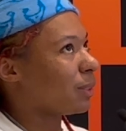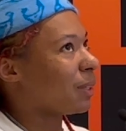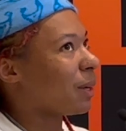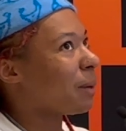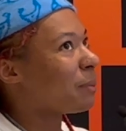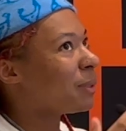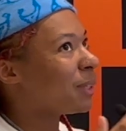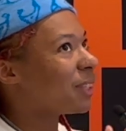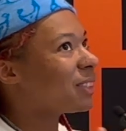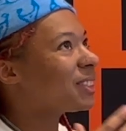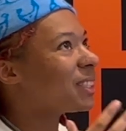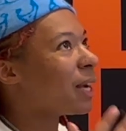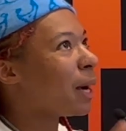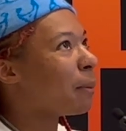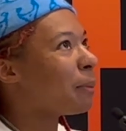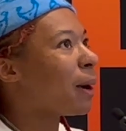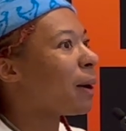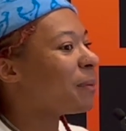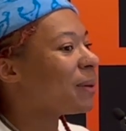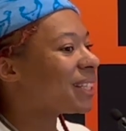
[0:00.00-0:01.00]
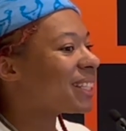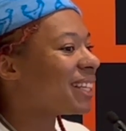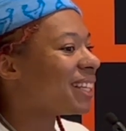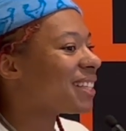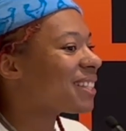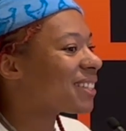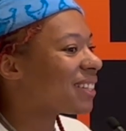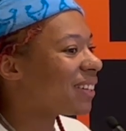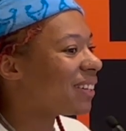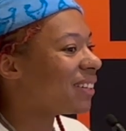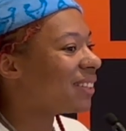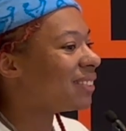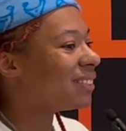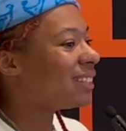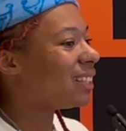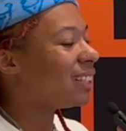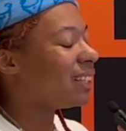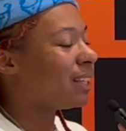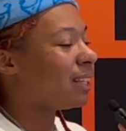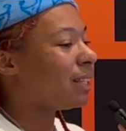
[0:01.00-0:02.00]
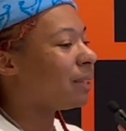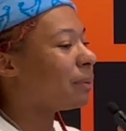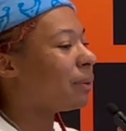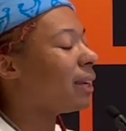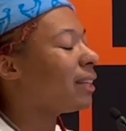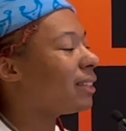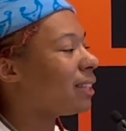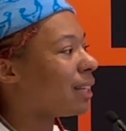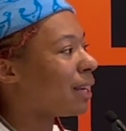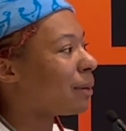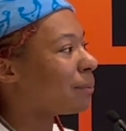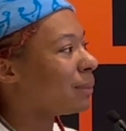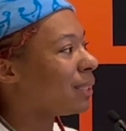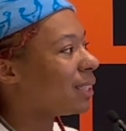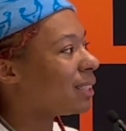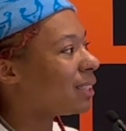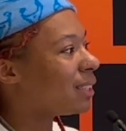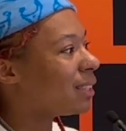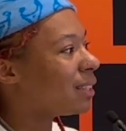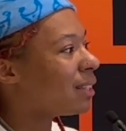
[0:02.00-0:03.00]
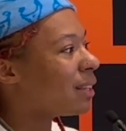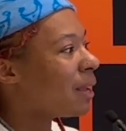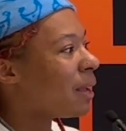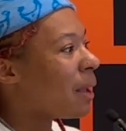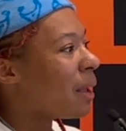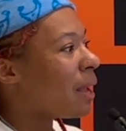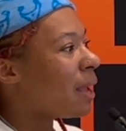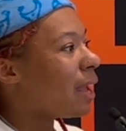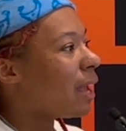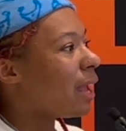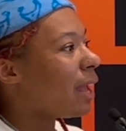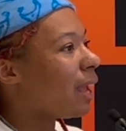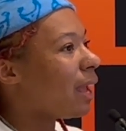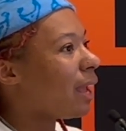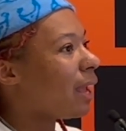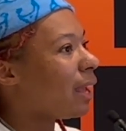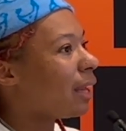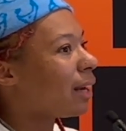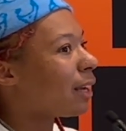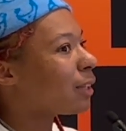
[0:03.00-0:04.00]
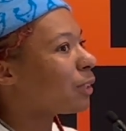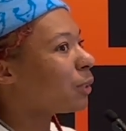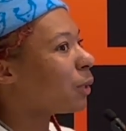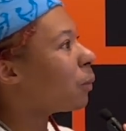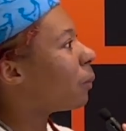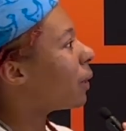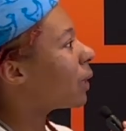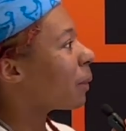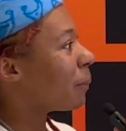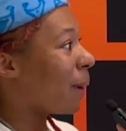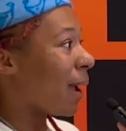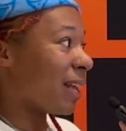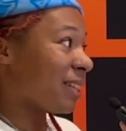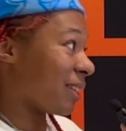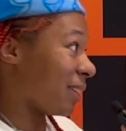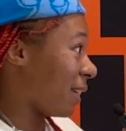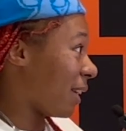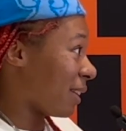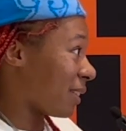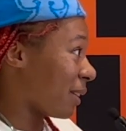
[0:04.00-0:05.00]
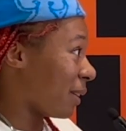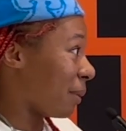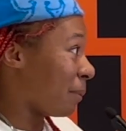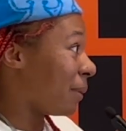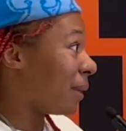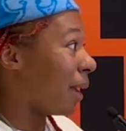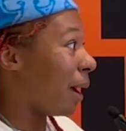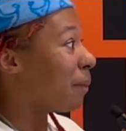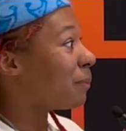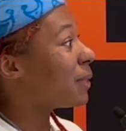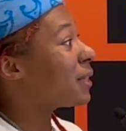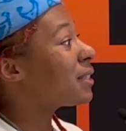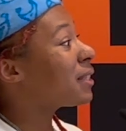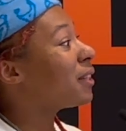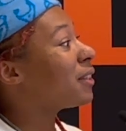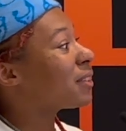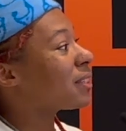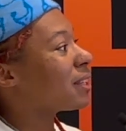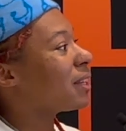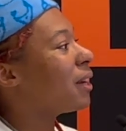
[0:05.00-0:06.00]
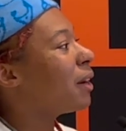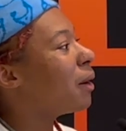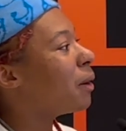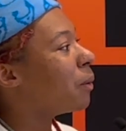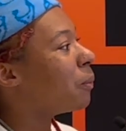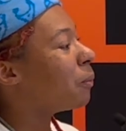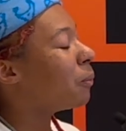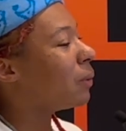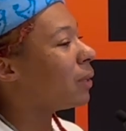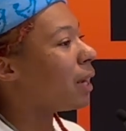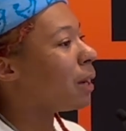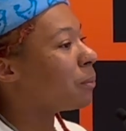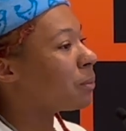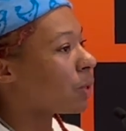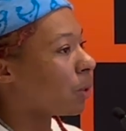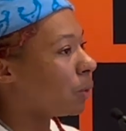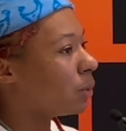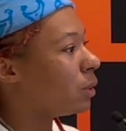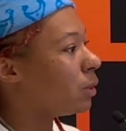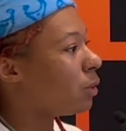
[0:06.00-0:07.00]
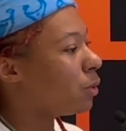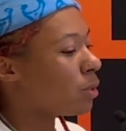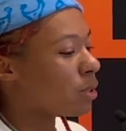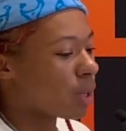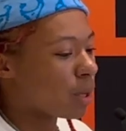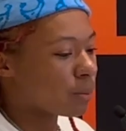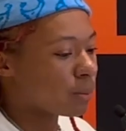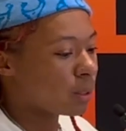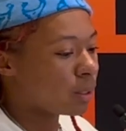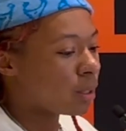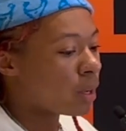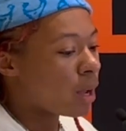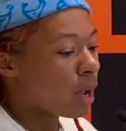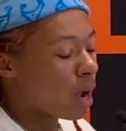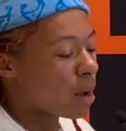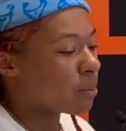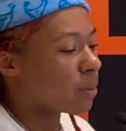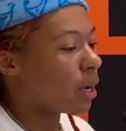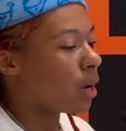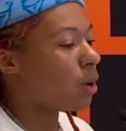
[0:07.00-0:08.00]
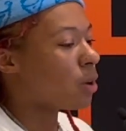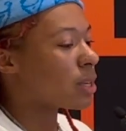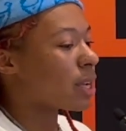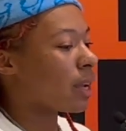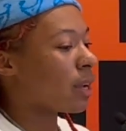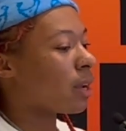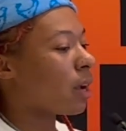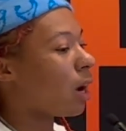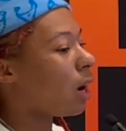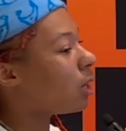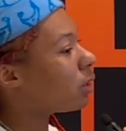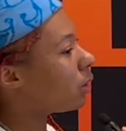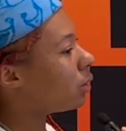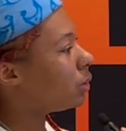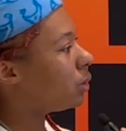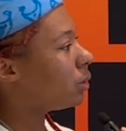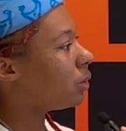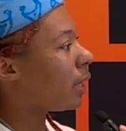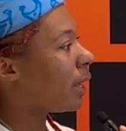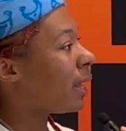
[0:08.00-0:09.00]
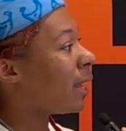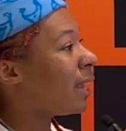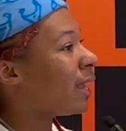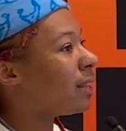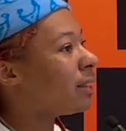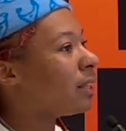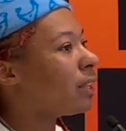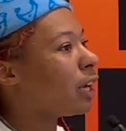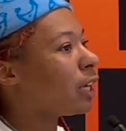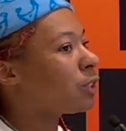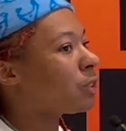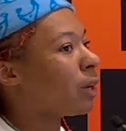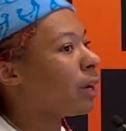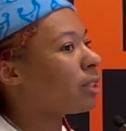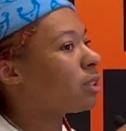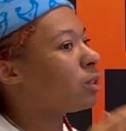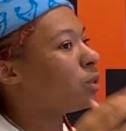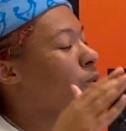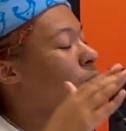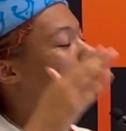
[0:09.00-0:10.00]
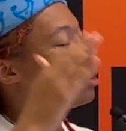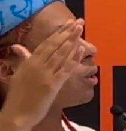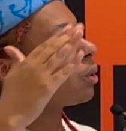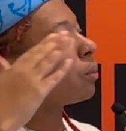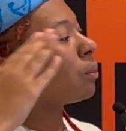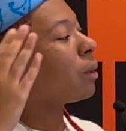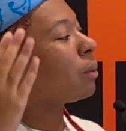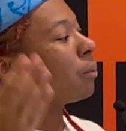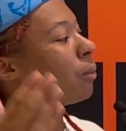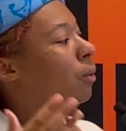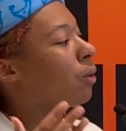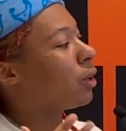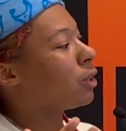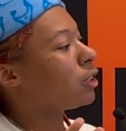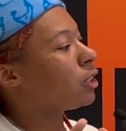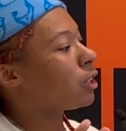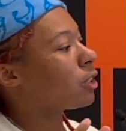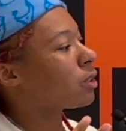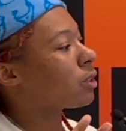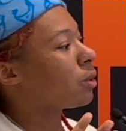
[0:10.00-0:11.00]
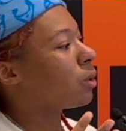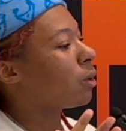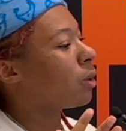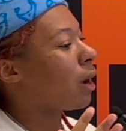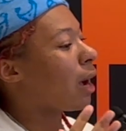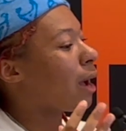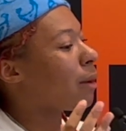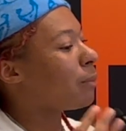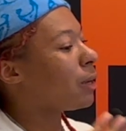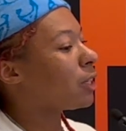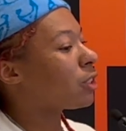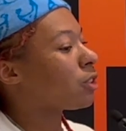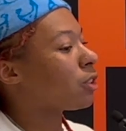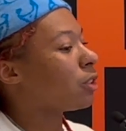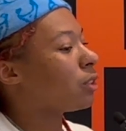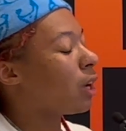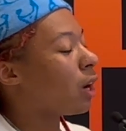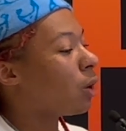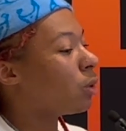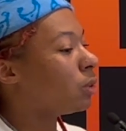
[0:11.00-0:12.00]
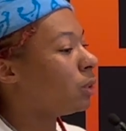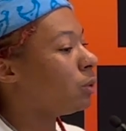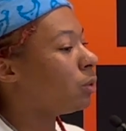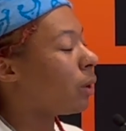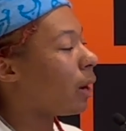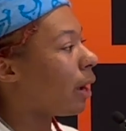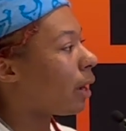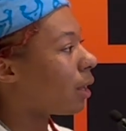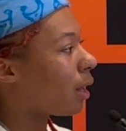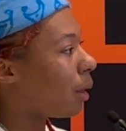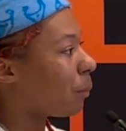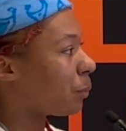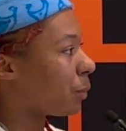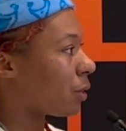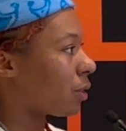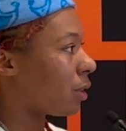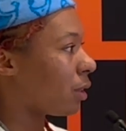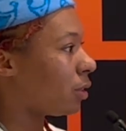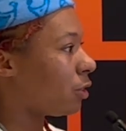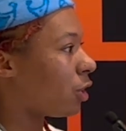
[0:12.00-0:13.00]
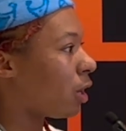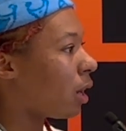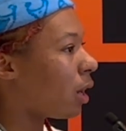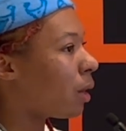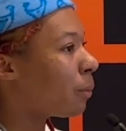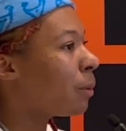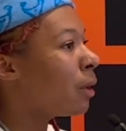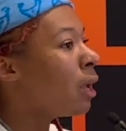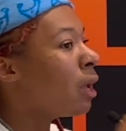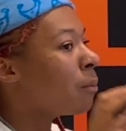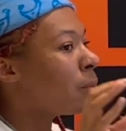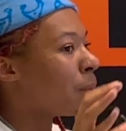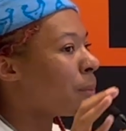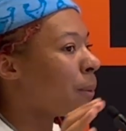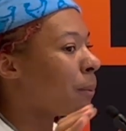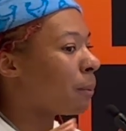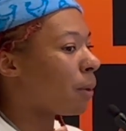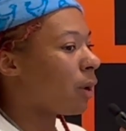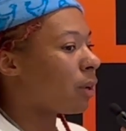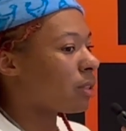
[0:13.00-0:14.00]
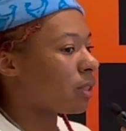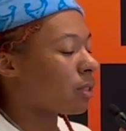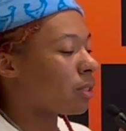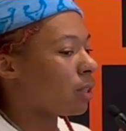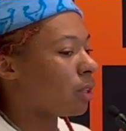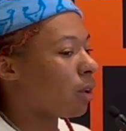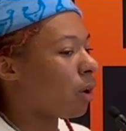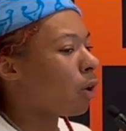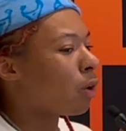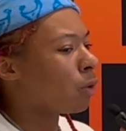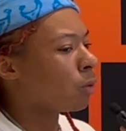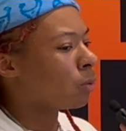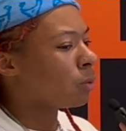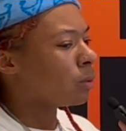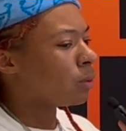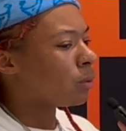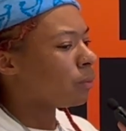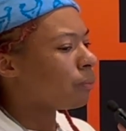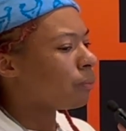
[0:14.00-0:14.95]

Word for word: of the Year. I'm here to help out with Keystone in any way that I'm needed. And I don't know what capacity that's going to be. I'm just here to help. Right. When I'm told to do something, I'm like, okay, I'll go do that. And then I try to do a little bit more just so I make sure not only do I accomplish the job, but people also see, oh,